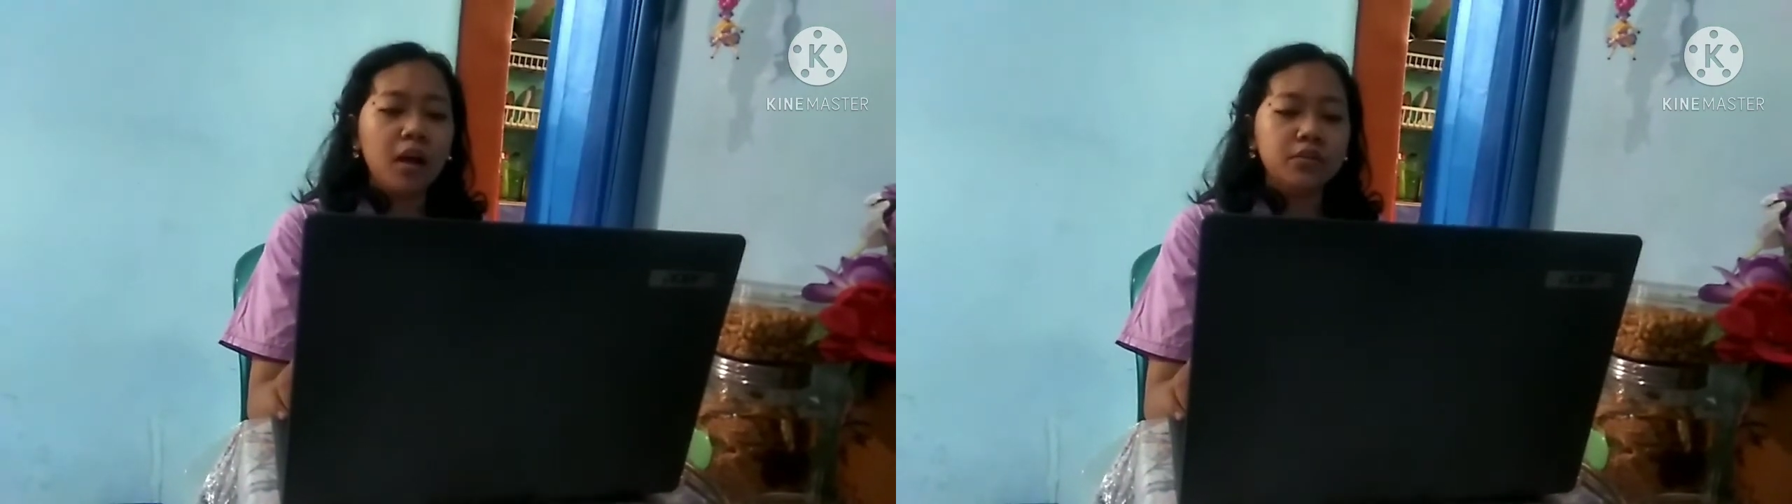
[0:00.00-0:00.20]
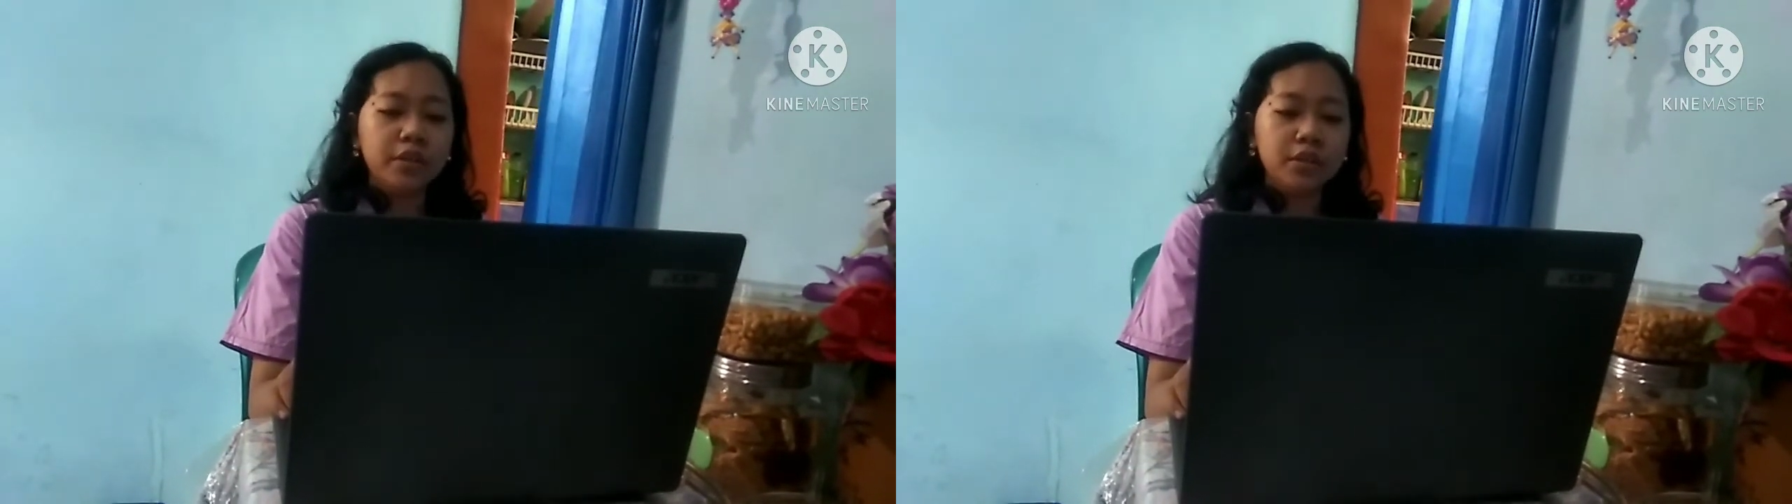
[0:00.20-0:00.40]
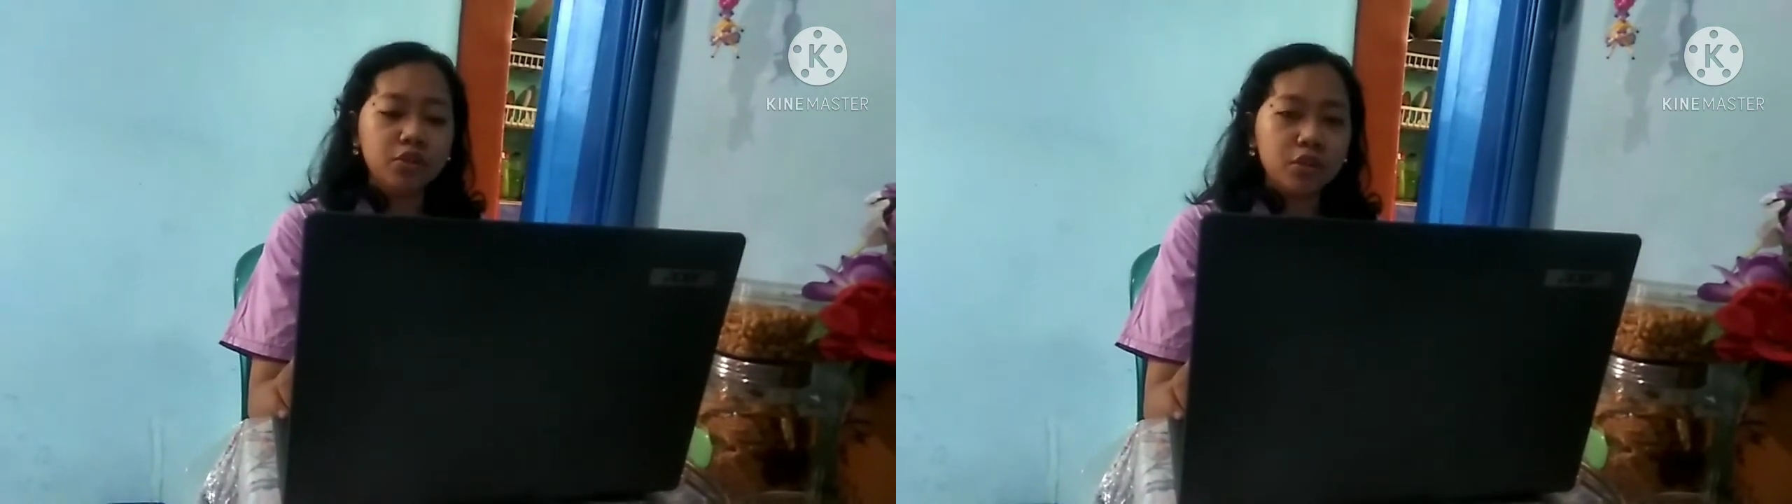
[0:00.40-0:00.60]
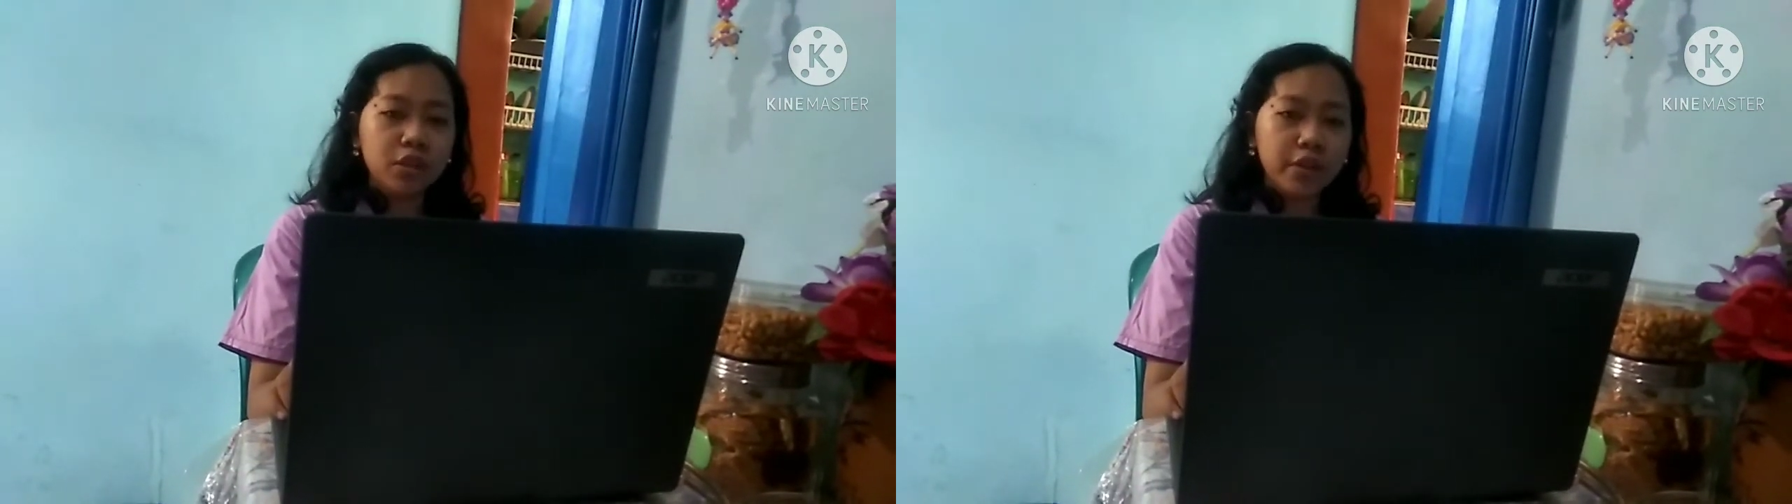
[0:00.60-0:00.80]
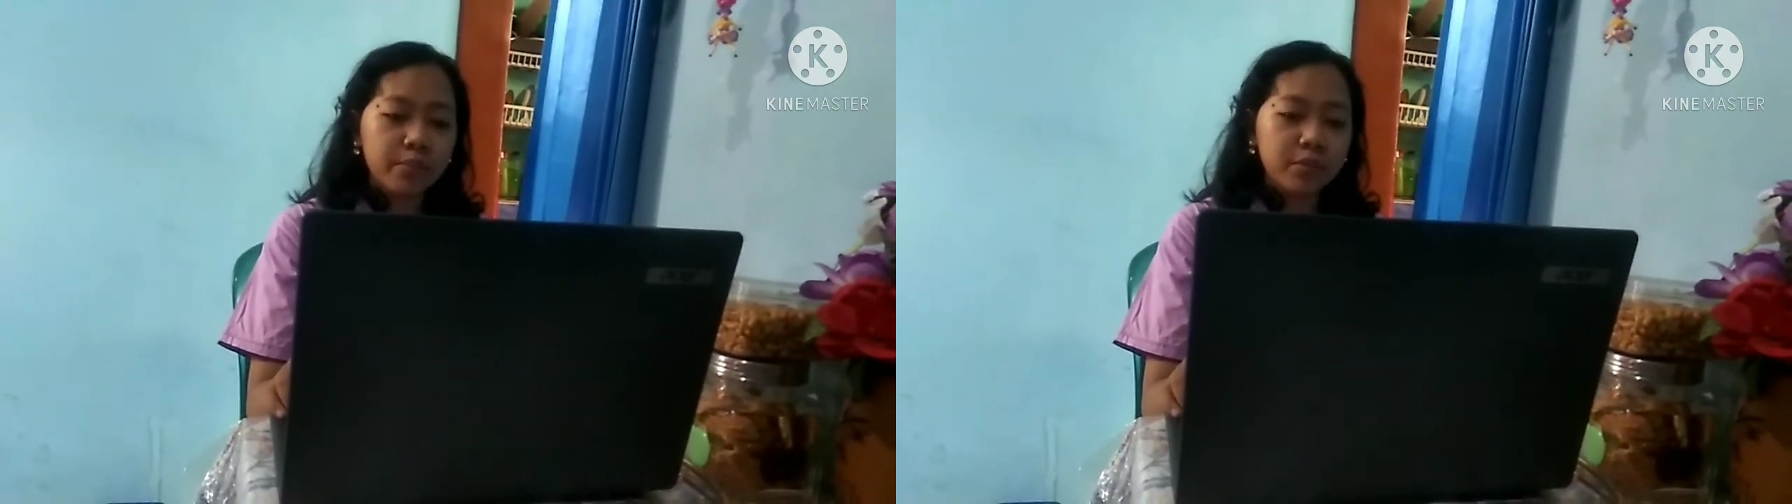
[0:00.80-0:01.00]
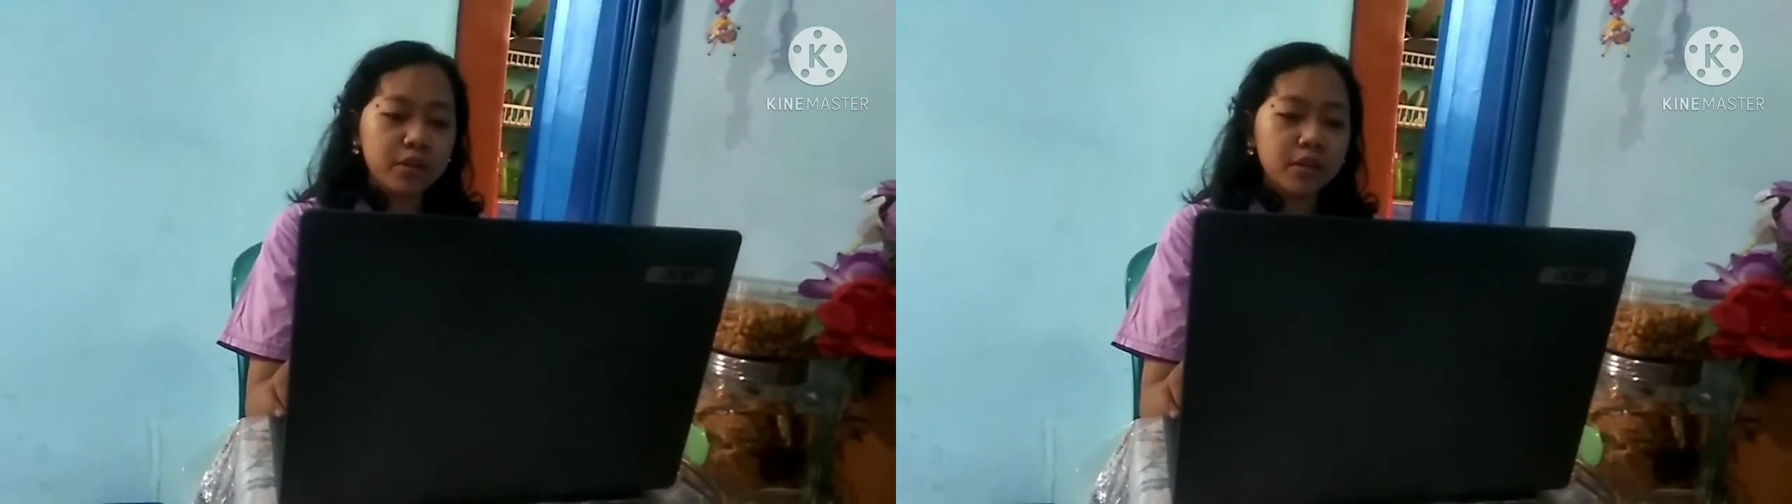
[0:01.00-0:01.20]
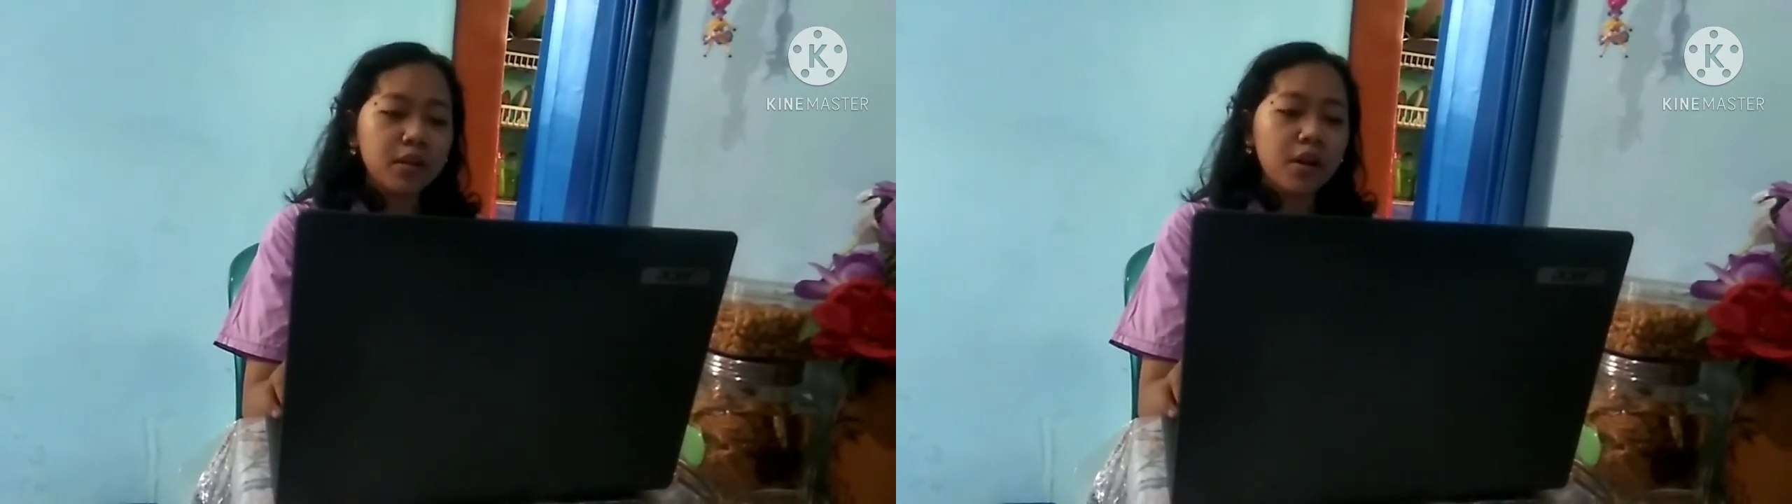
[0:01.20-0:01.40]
traditional grammar,